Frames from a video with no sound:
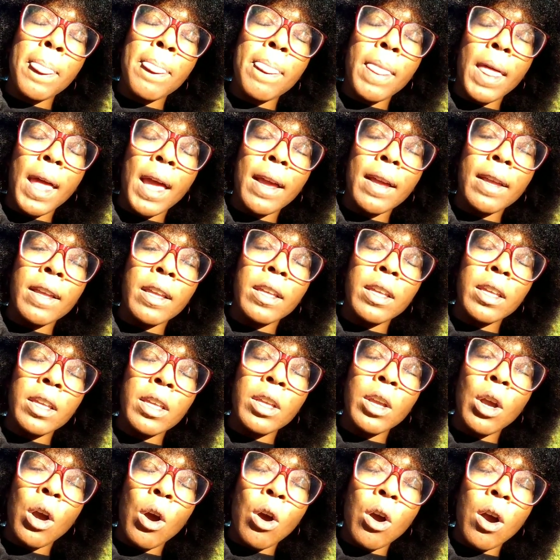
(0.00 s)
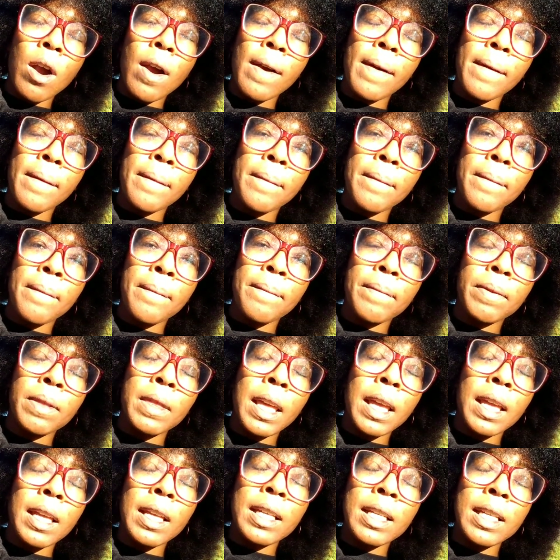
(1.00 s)
that he
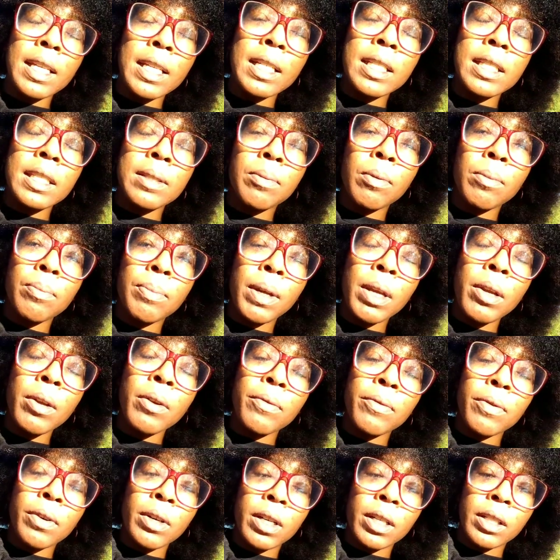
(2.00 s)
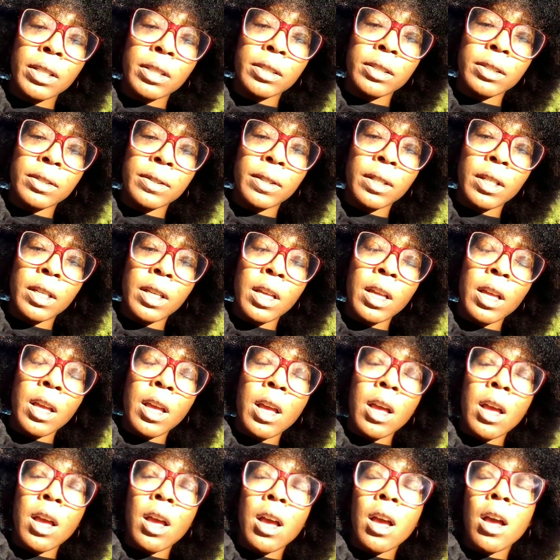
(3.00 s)
is preparing for us.
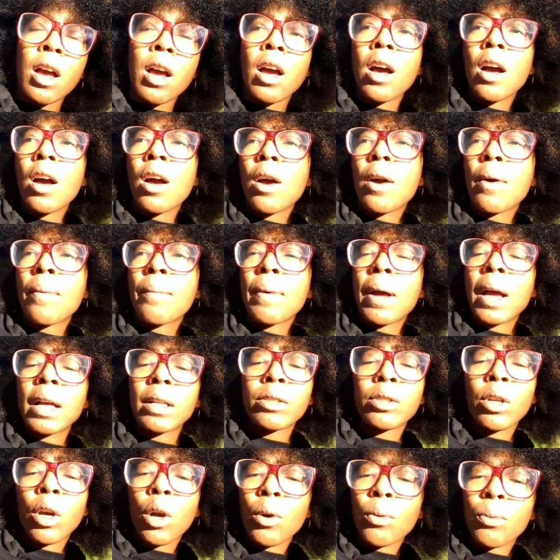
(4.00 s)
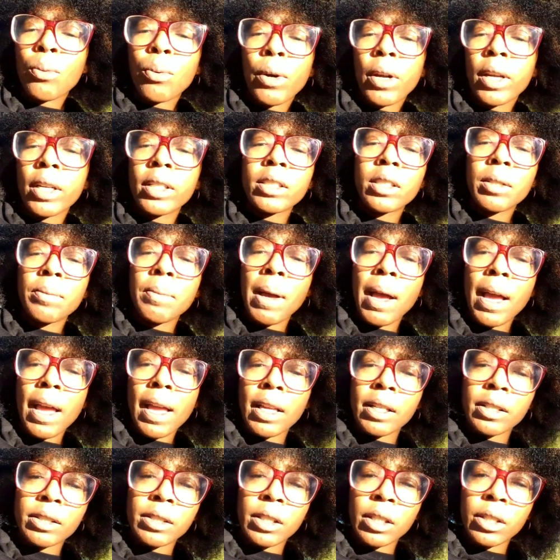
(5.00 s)
I don't pray to my
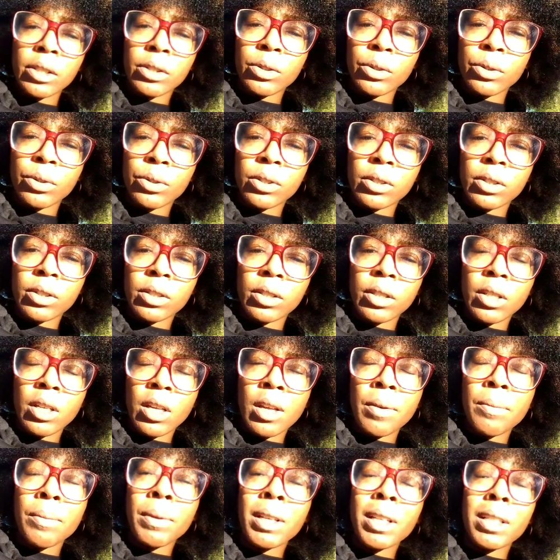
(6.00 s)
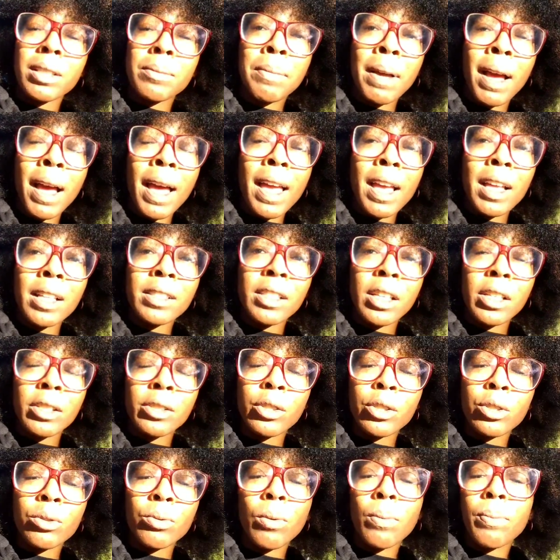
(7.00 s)
ancestors because my
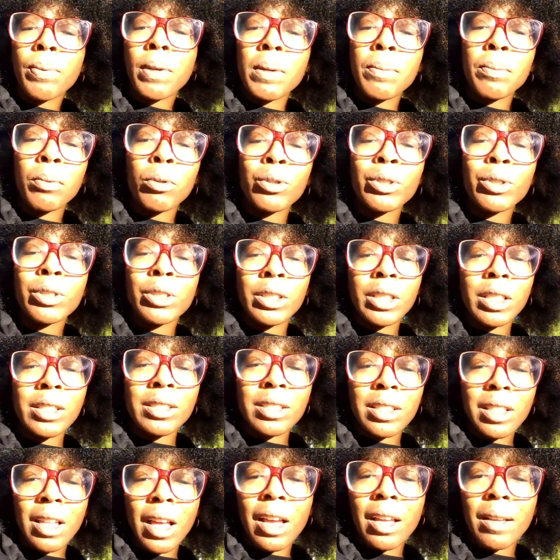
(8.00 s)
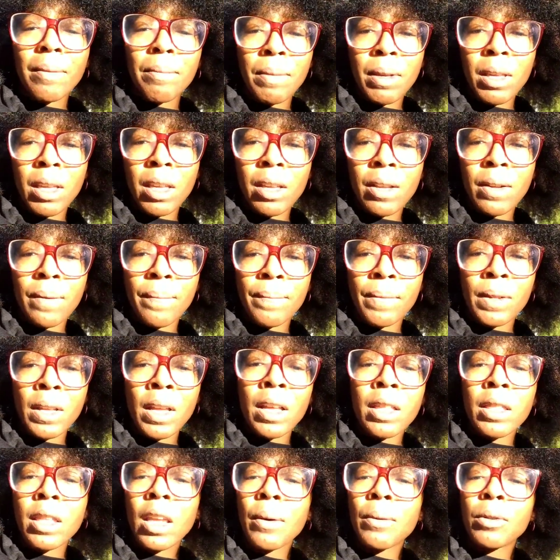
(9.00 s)
ancestors were people just like me.
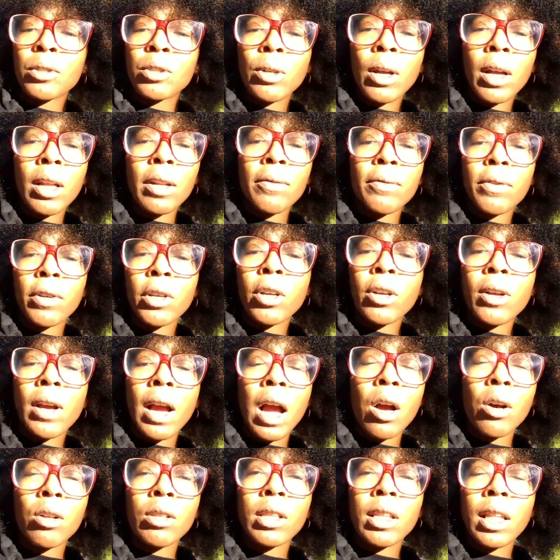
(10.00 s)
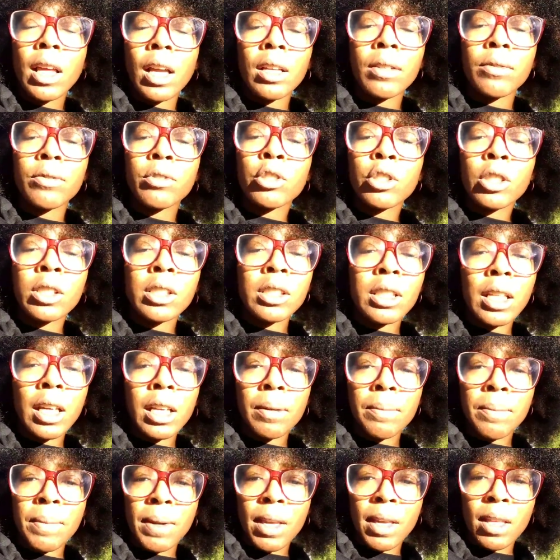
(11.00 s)
They were trying to figure out life just
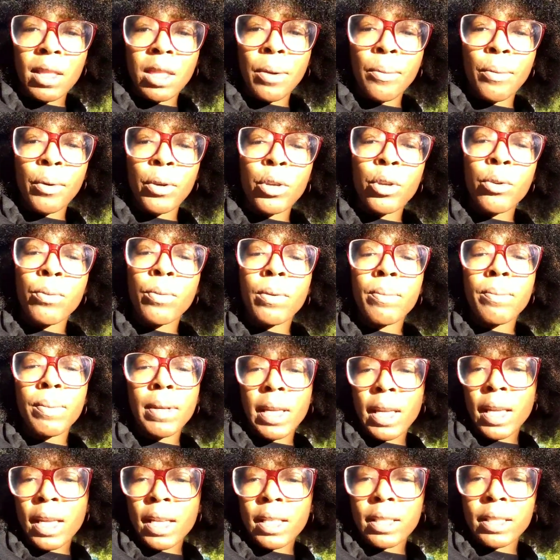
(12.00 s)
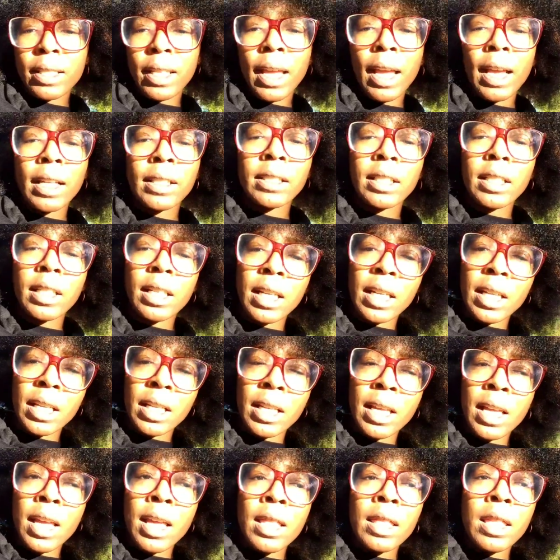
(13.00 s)
like me. They were human beings. They had to eat.
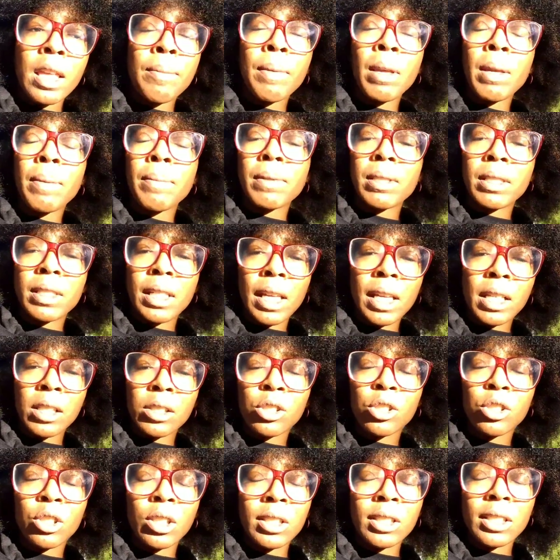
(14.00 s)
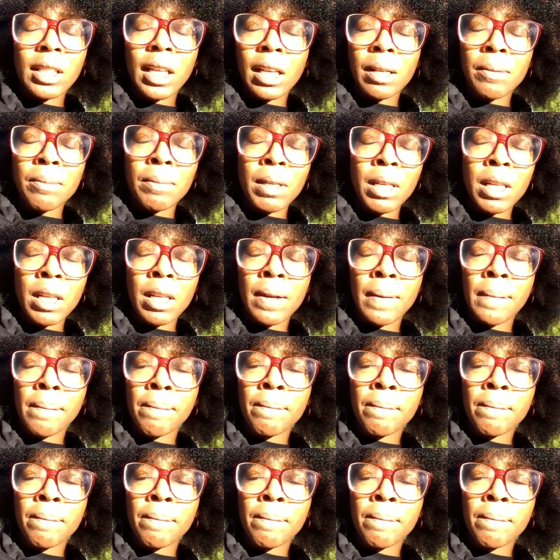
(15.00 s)
They made mistakes just like me.